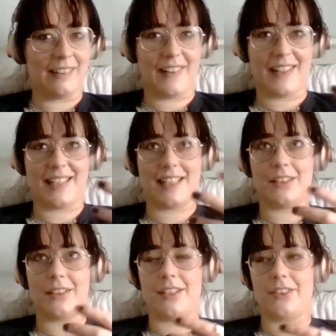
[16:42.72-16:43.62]
like
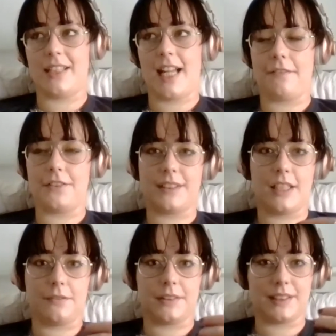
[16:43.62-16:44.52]
it doesn't have to
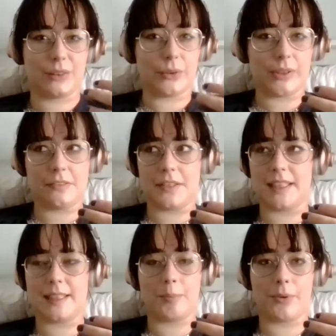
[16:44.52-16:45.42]
serve as a source of
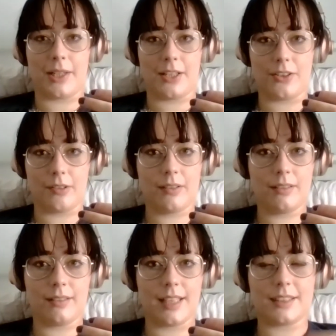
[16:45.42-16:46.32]
inspiration.
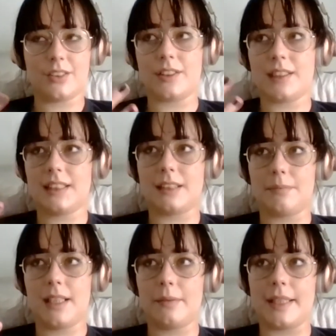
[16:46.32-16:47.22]
It's just
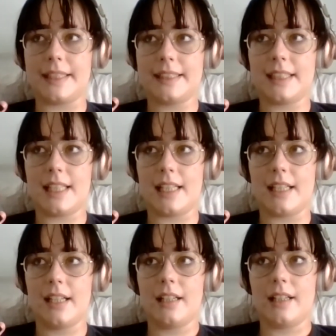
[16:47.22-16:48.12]
something where you see
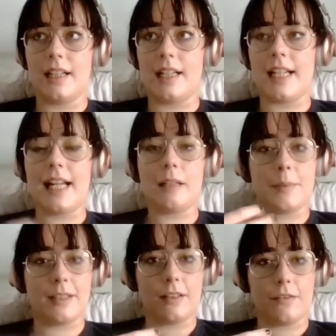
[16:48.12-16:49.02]
an
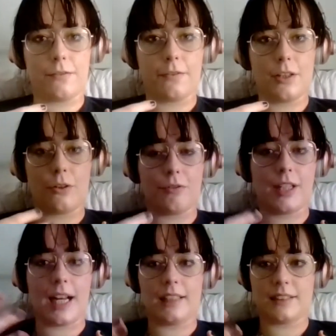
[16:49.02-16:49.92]
element of your
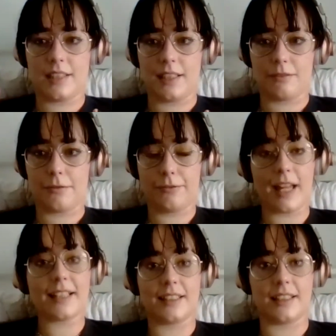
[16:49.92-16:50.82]
reality
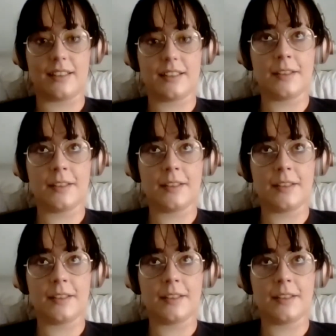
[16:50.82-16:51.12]
reflected